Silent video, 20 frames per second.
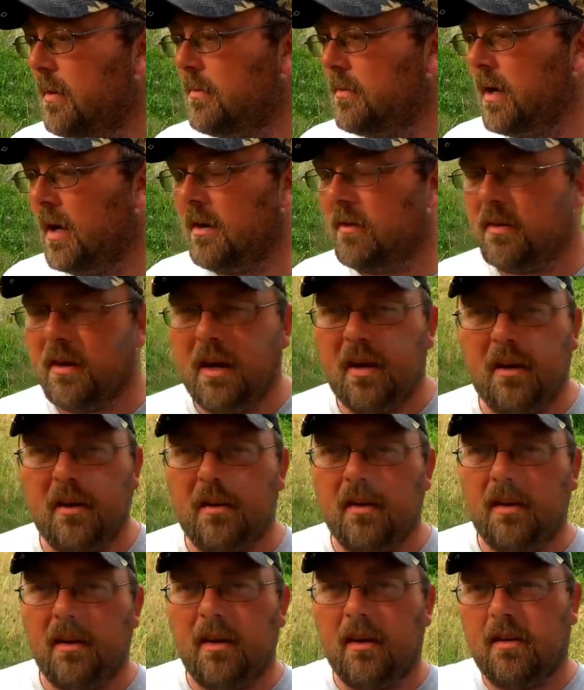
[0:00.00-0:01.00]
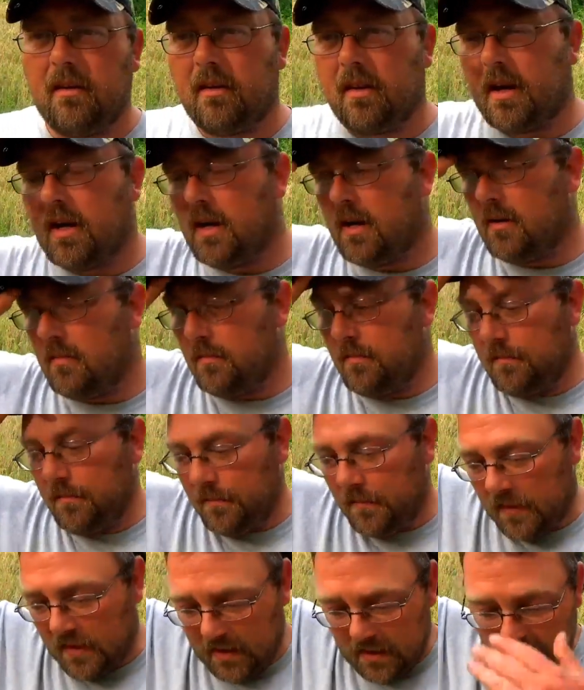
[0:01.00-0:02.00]
Trying to think of the other guy.
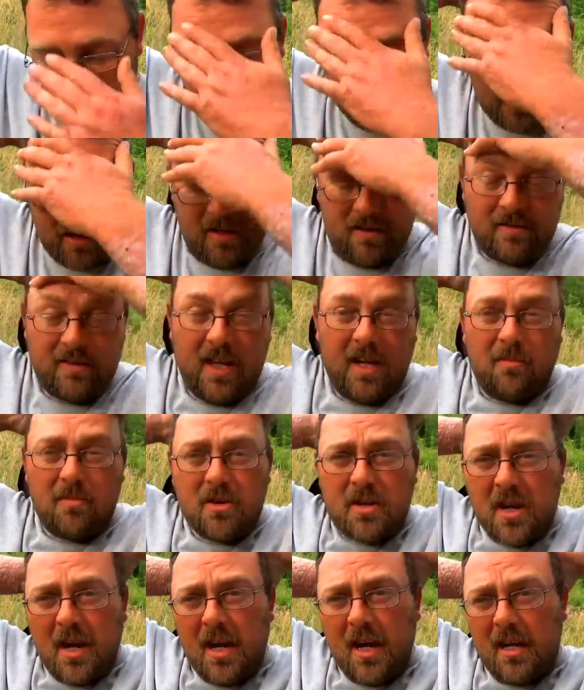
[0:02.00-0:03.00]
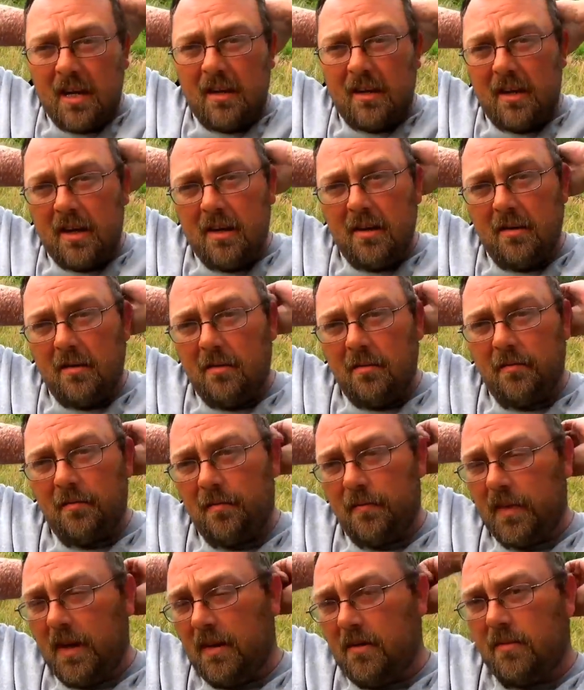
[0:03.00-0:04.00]
His name's Shannon too.
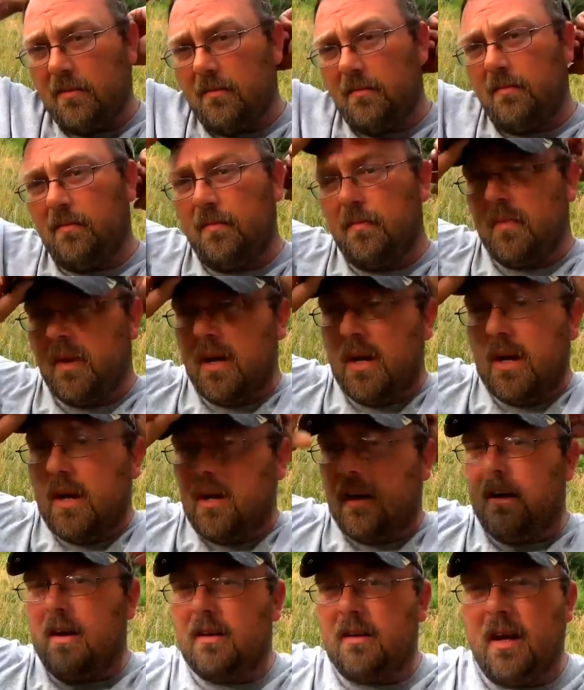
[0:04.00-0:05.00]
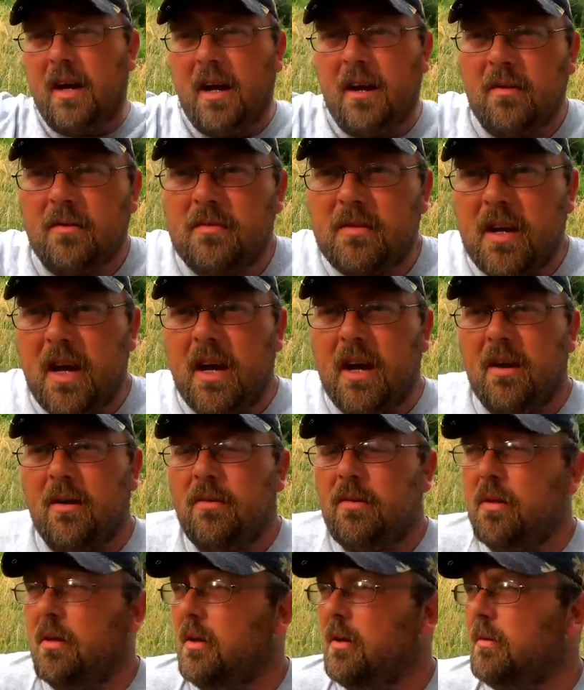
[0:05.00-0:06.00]
He's from down
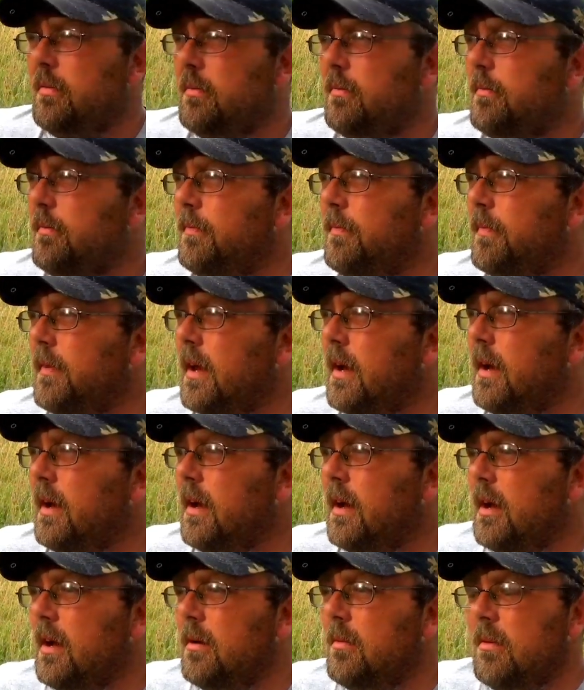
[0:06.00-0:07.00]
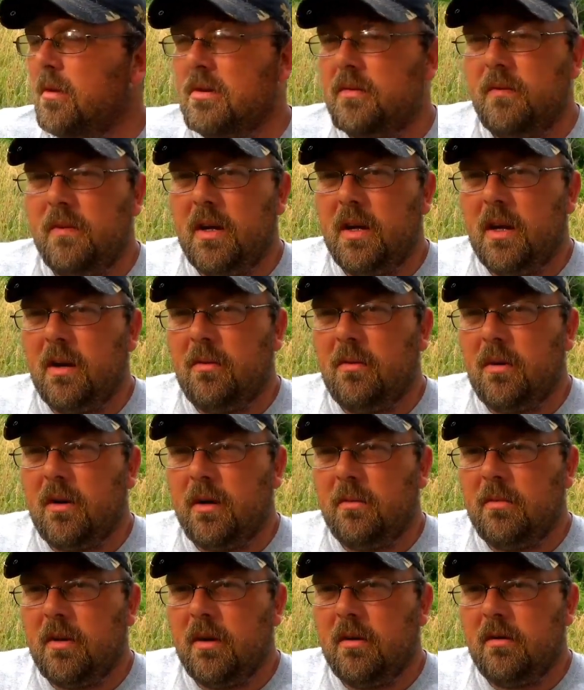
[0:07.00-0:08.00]
south. Watched a video on
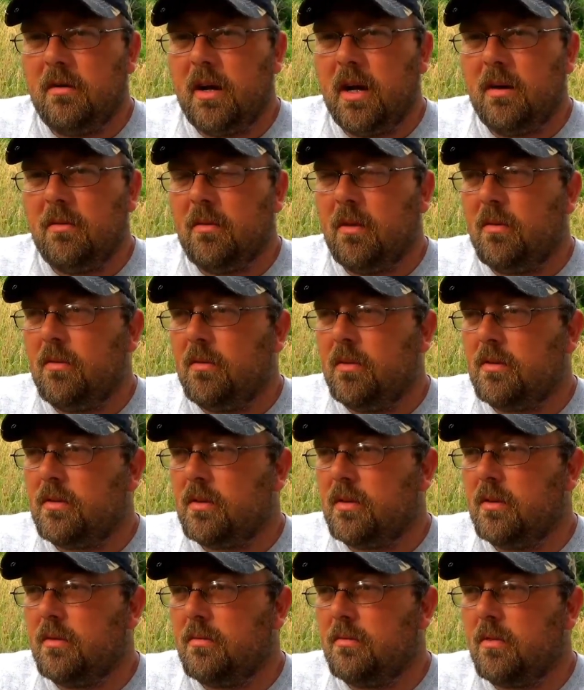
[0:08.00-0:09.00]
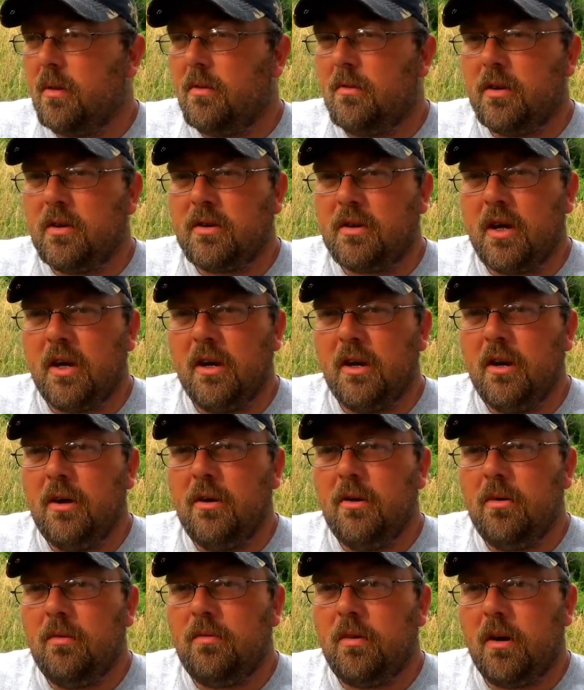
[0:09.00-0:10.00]
him the other day rolling his
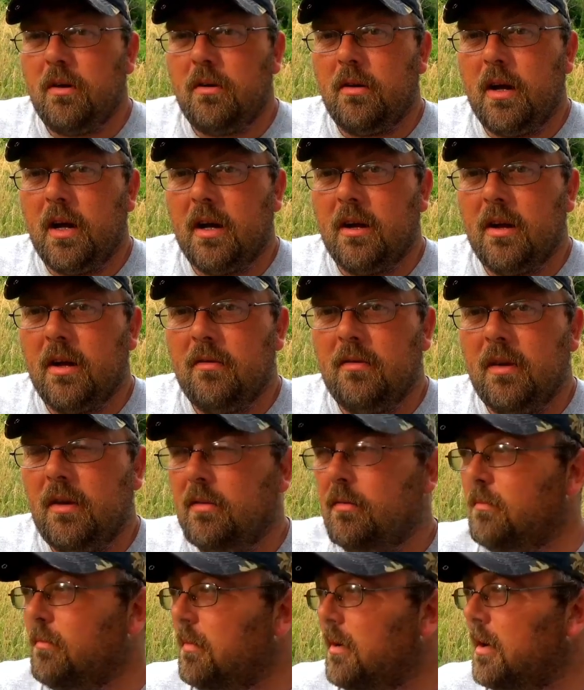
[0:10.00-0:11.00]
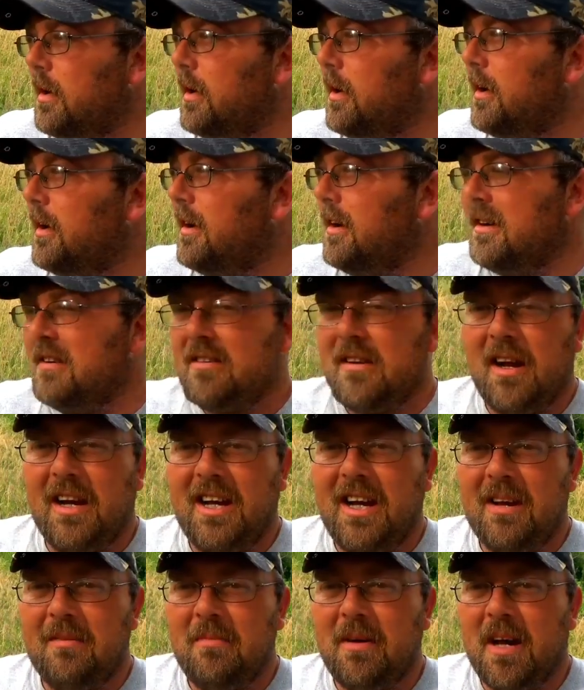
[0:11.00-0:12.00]
canoe, falling out of it, trying to
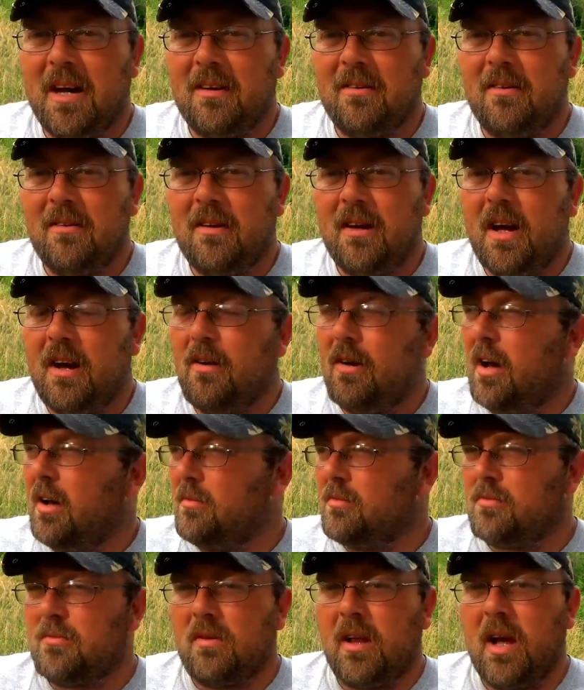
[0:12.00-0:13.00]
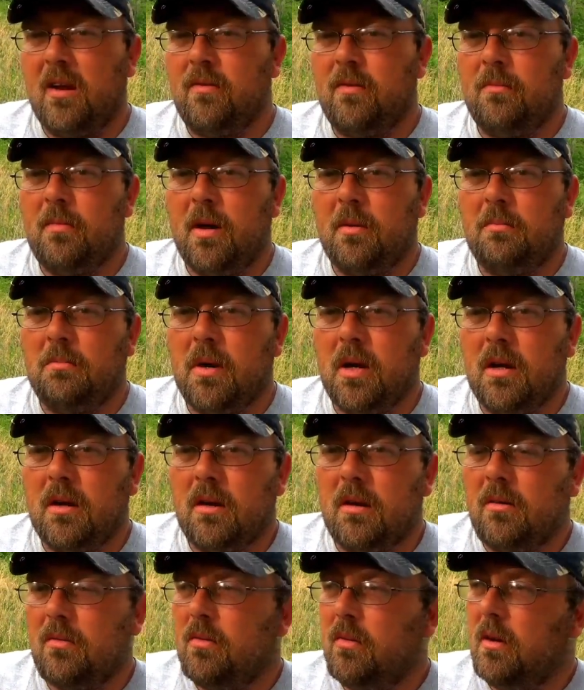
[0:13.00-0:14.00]
get back on it. I was laughing my butt
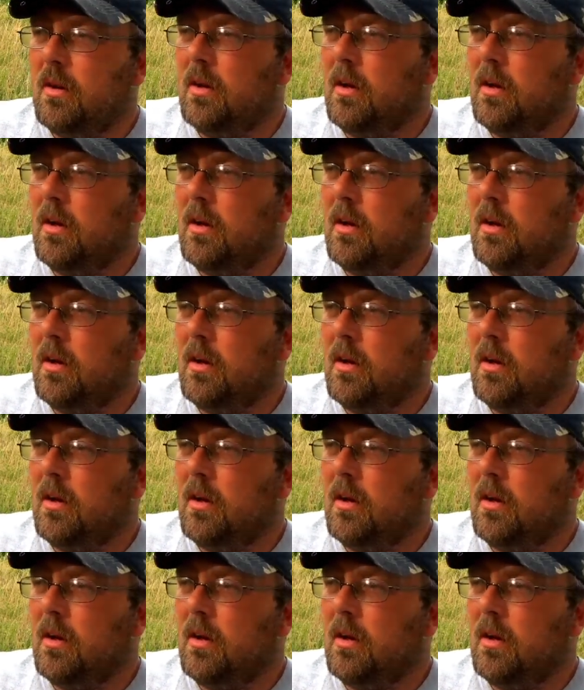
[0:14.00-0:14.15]
off.